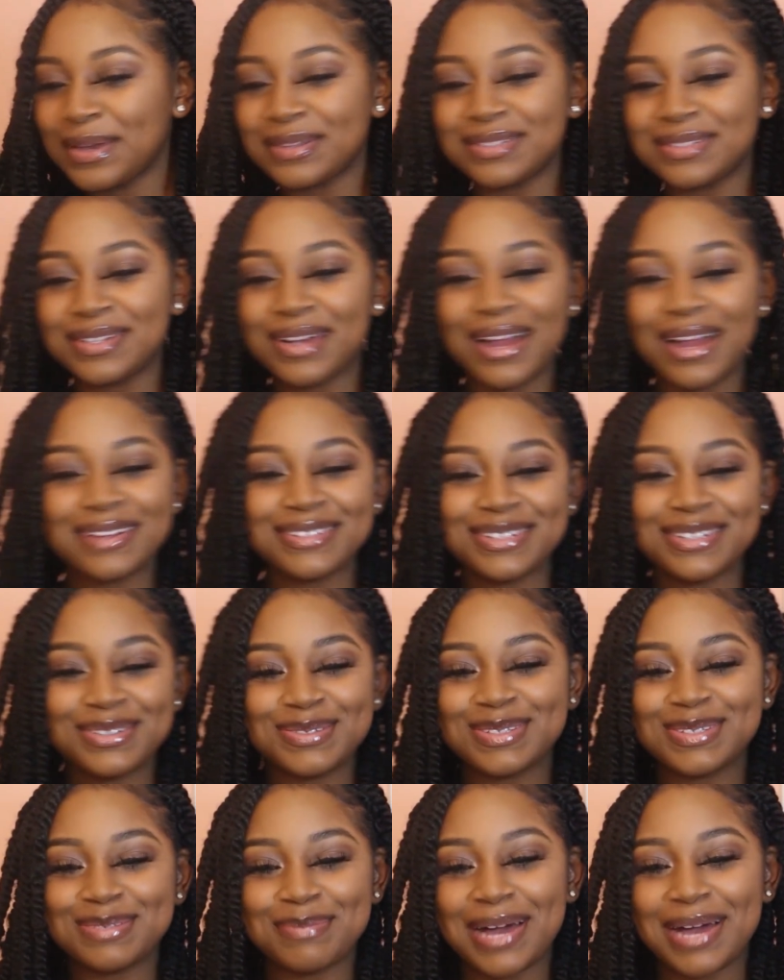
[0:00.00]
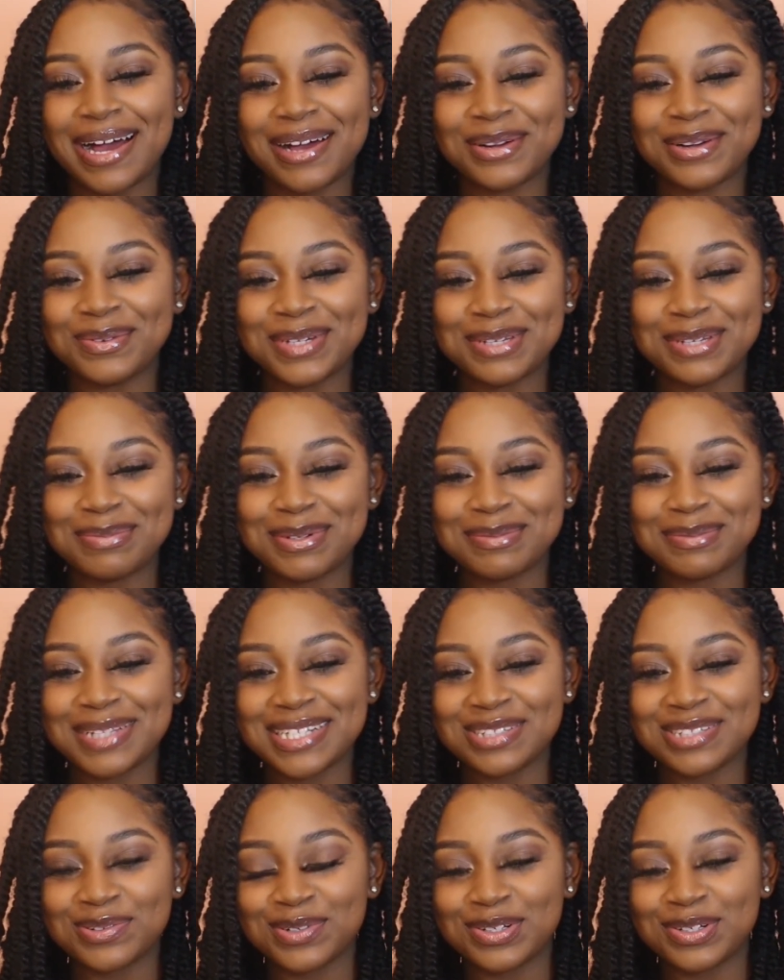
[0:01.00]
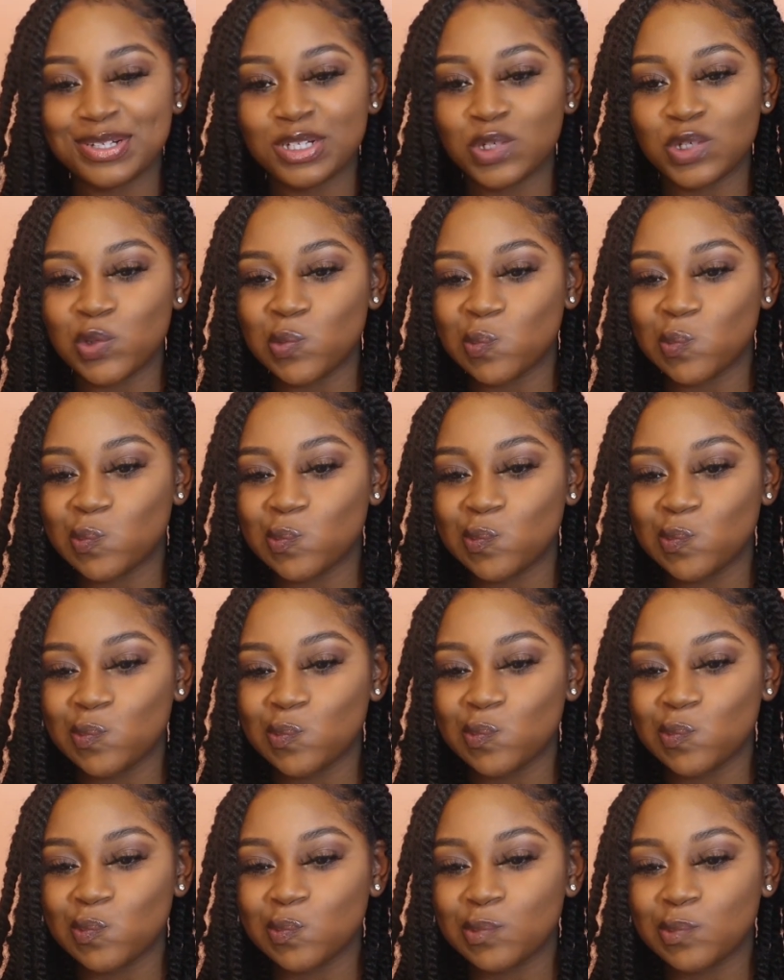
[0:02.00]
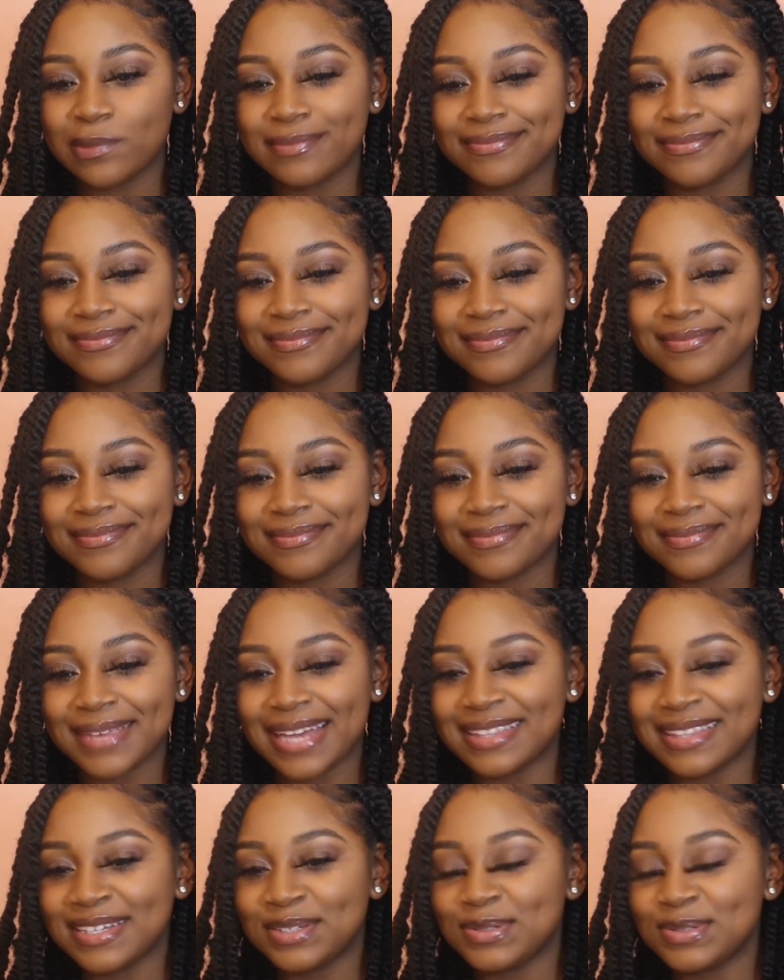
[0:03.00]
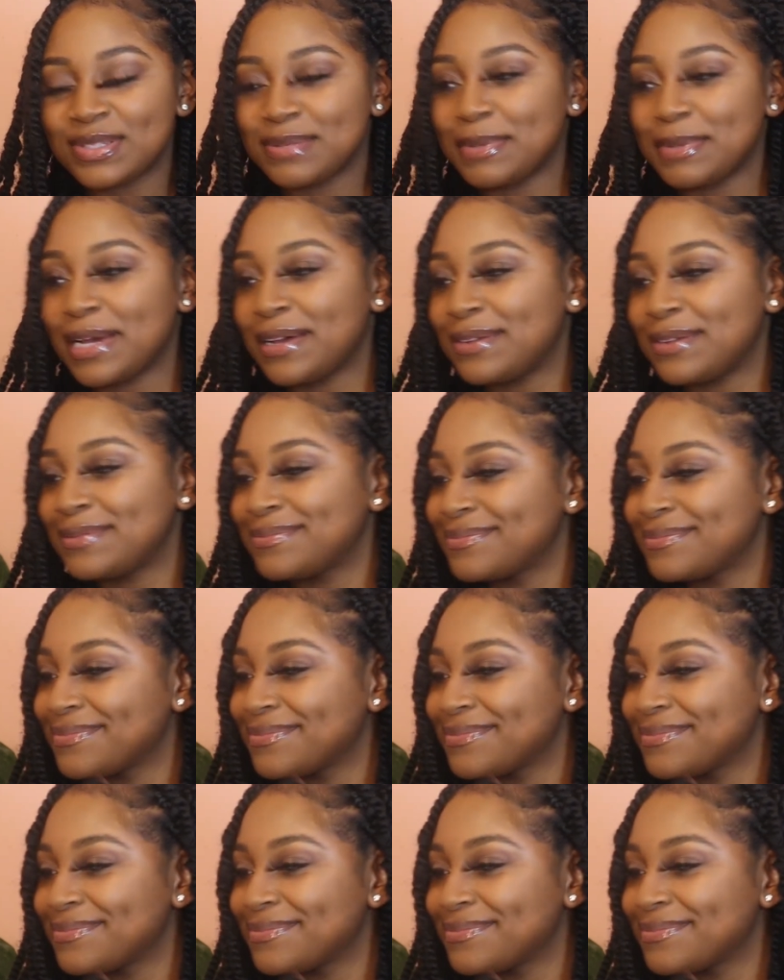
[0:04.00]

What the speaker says: Do you smile when you put blush on, or you? I think you smile.